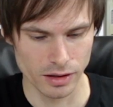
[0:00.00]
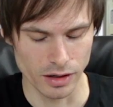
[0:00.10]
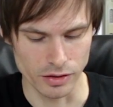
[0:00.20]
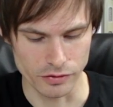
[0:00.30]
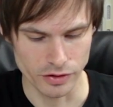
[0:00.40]

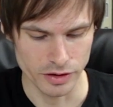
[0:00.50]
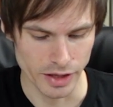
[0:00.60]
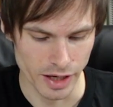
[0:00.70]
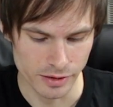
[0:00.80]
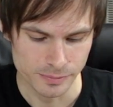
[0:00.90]
On the front
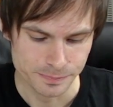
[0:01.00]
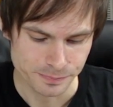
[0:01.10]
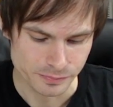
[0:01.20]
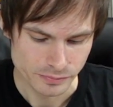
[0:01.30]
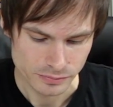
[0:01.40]
again,
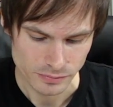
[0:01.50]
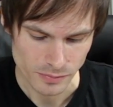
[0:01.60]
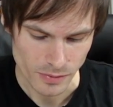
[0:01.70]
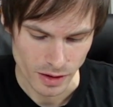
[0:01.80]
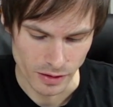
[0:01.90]

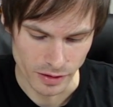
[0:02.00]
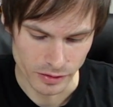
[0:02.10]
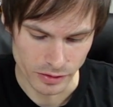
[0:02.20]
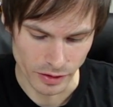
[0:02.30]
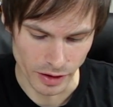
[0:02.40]

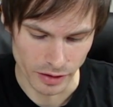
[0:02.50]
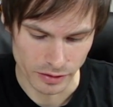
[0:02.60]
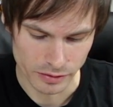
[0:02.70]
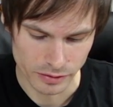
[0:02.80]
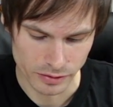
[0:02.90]
this
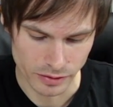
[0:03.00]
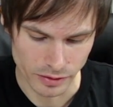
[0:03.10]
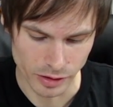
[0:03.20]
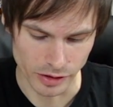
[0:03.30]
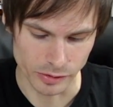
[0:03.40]

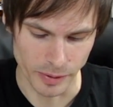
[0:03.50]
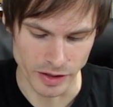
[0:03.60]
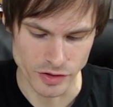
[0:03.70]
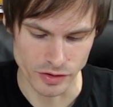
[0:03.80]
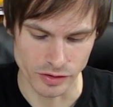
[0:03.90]

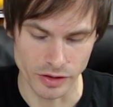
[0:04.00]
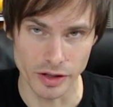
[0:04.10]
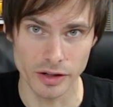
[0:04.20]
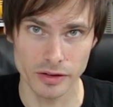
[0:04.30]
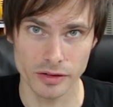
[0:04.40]
expansion